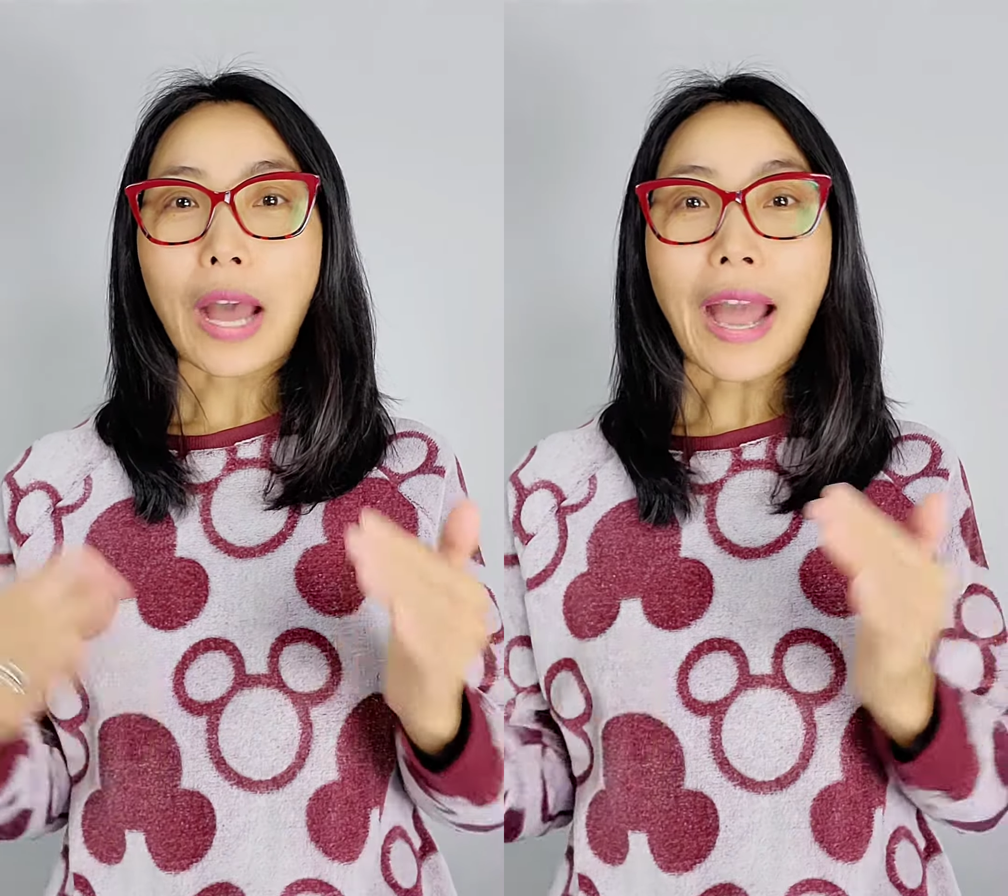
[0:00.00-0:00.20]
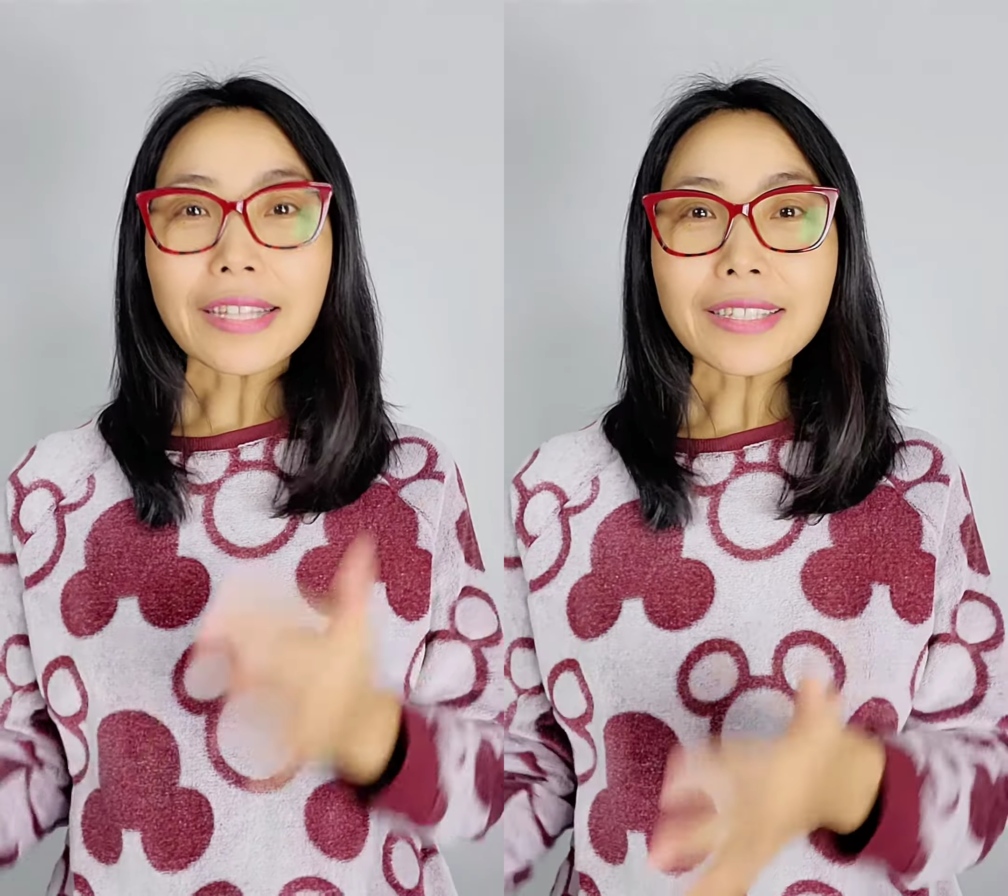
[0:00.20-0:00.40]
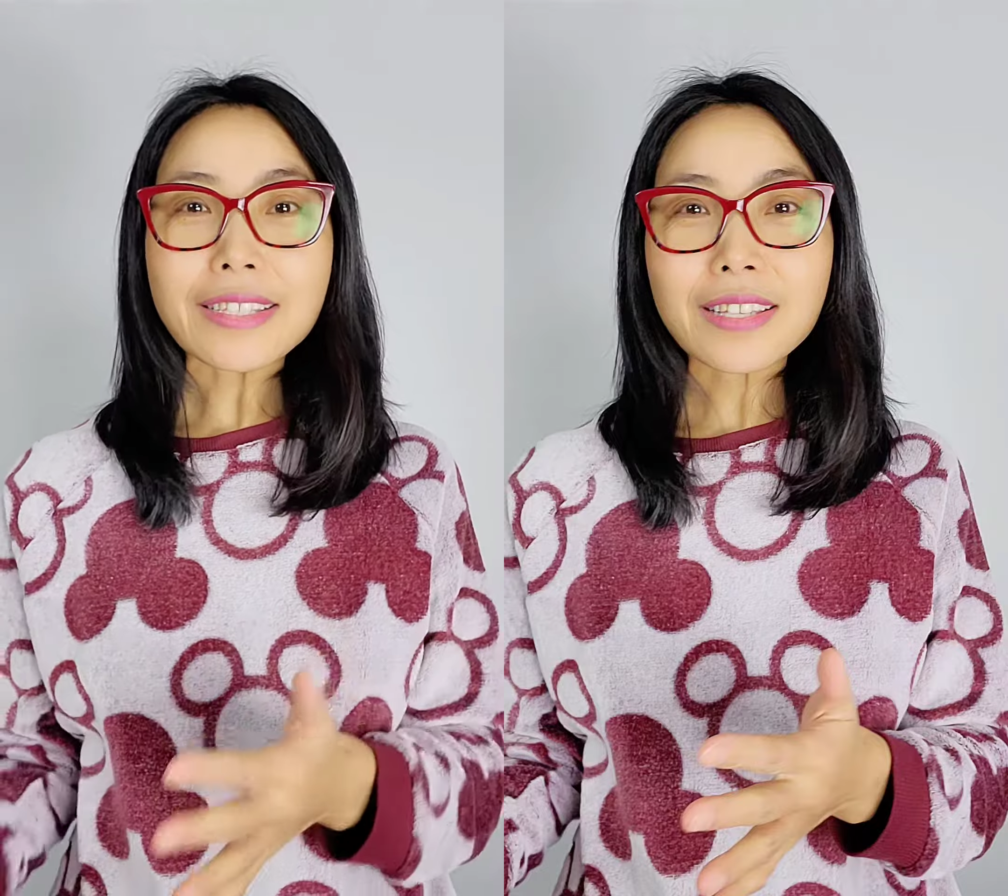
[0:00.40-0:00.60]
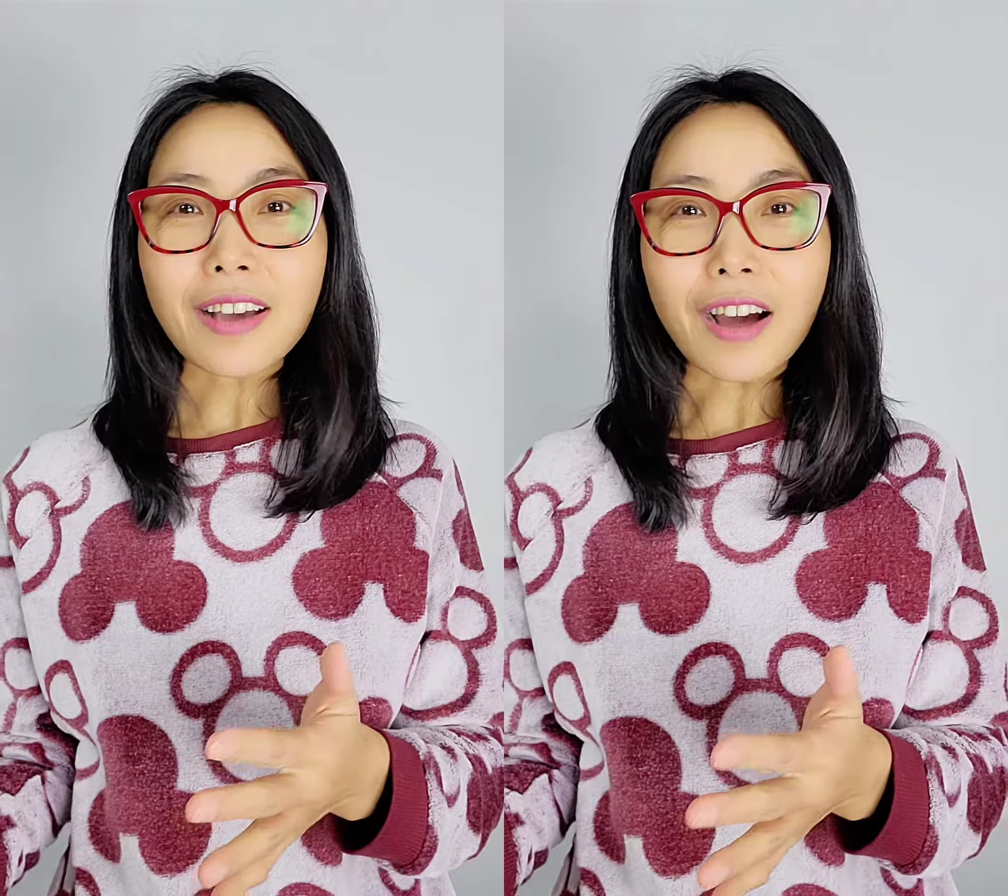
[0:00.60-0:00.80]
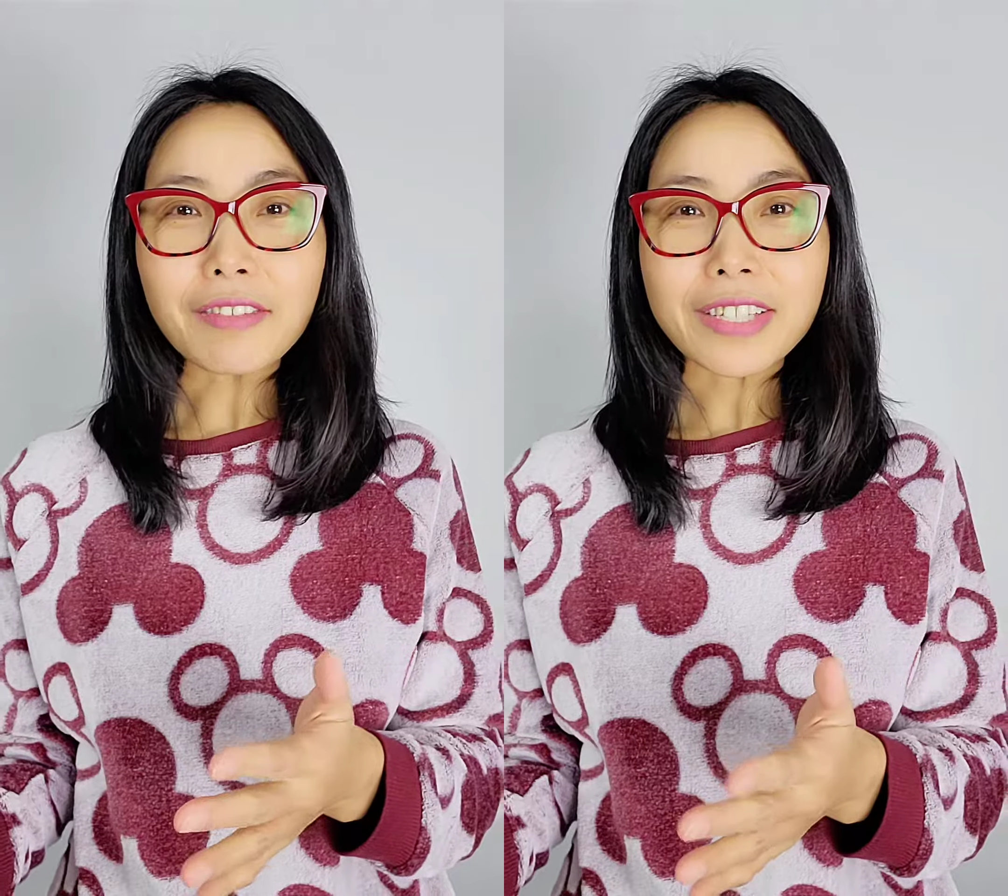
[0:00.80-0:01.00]
I
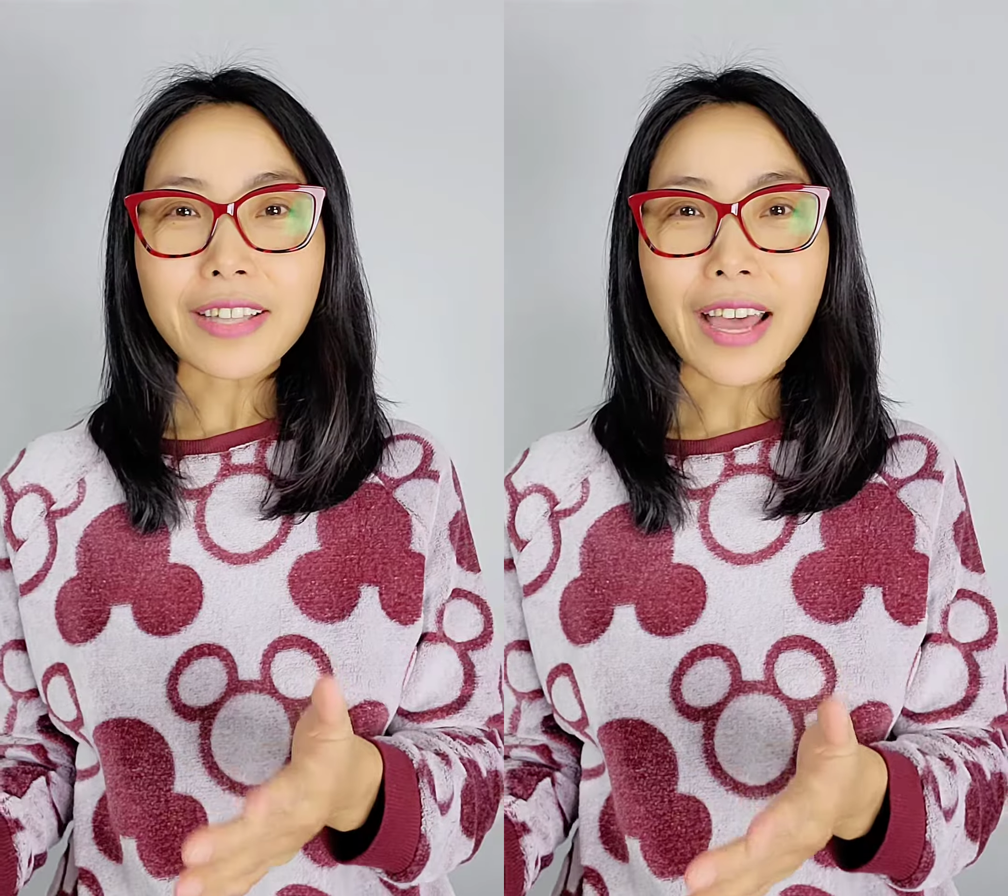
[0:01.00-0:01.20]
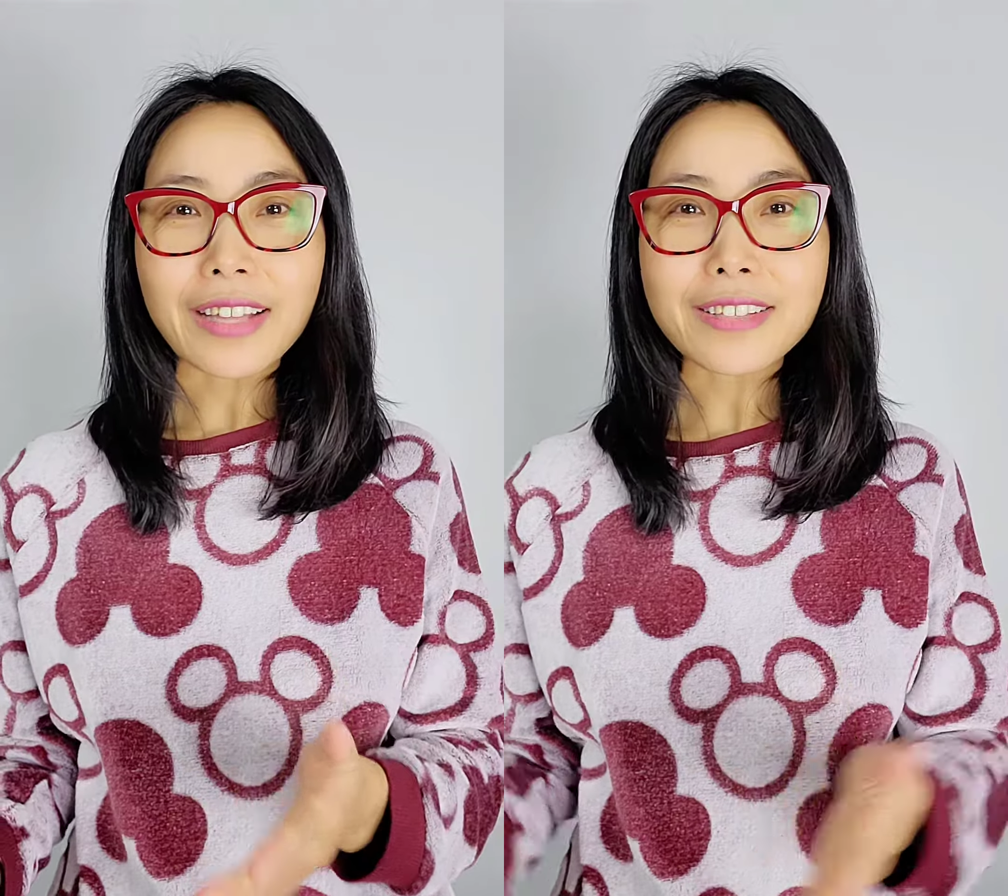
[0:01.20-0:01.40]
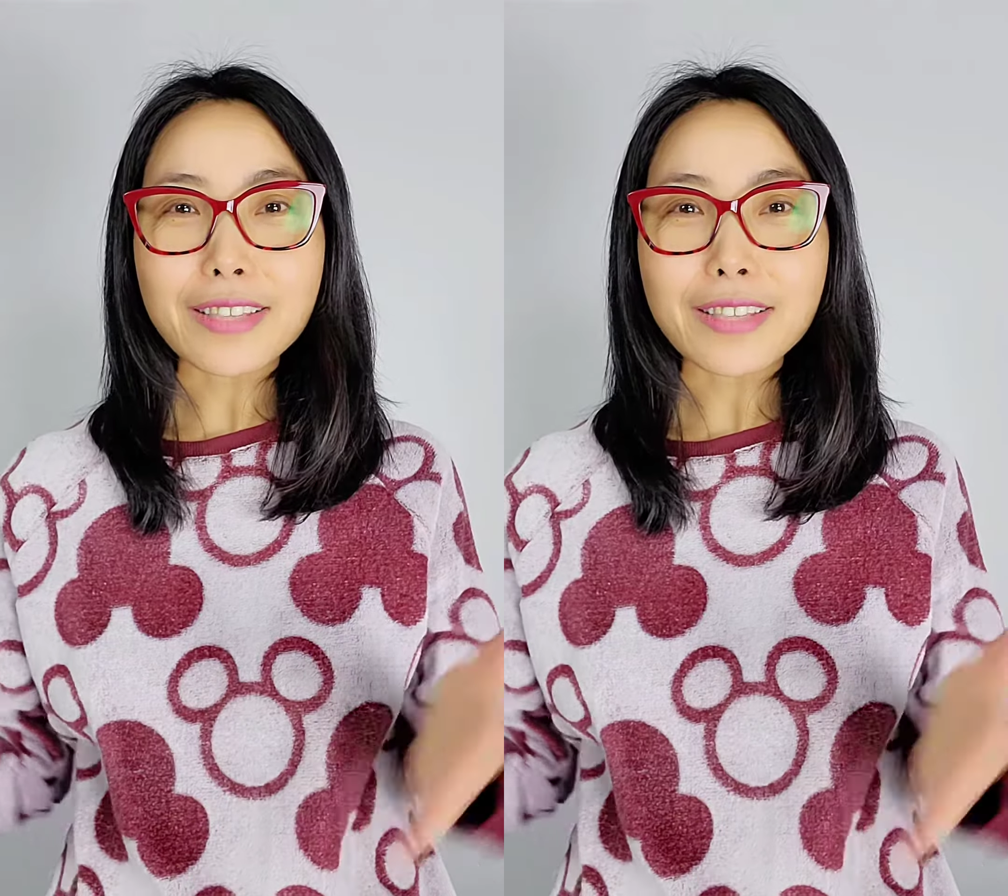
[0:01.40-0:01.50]
discovered that